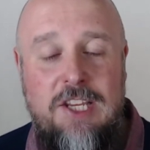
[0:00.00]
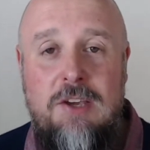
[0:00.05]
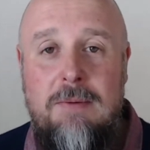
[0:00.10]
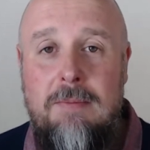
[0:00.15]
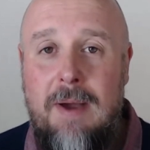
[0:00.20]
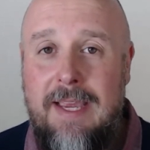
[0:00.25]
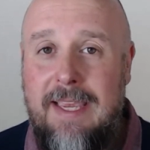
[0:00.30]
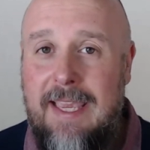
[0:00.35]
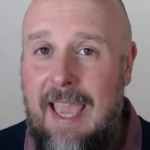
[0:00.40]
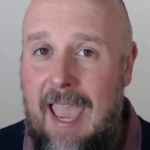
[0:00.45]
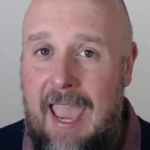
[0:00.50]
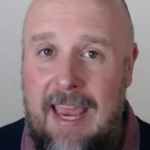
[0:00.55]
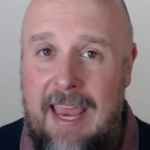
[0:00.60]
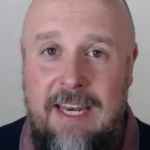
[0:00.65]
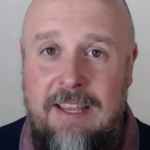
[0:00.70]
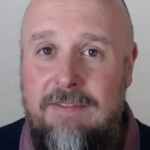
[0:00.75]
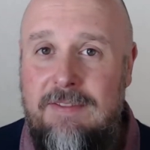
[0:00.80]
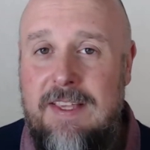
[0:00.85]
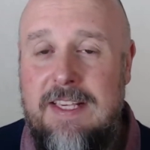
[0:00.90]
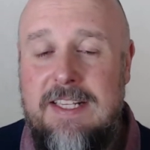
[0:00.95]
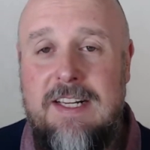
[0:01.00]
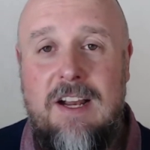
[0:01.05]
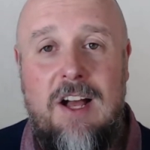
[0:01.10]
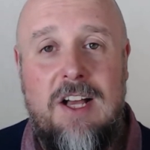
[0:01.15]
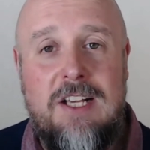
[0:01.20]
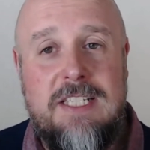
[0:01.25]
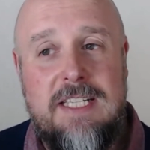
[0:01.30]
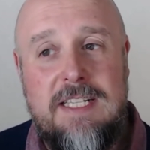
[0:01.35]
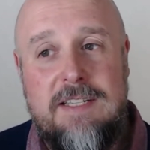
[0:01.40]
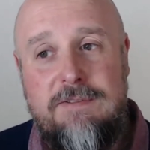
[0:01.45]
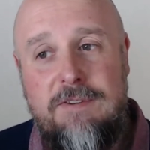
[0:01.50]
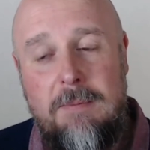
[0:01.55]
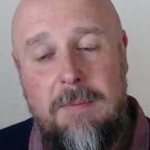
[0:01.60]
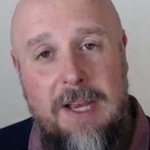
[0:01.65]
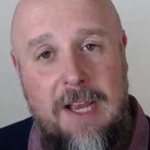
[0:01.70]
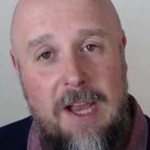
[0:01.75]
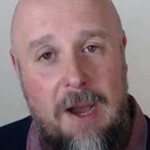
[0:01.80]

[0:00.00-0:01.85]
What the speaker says: you might get any of these classes from a